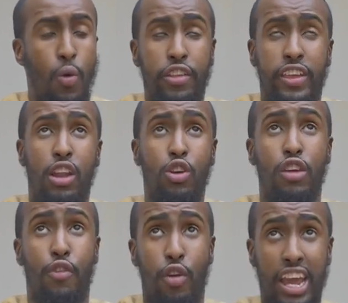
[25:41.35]
we today
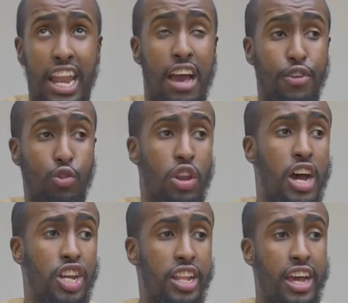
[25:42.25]
looking for a khilafatul
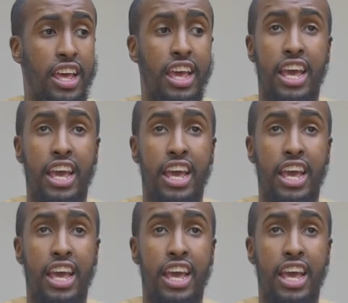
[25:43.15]
rashida,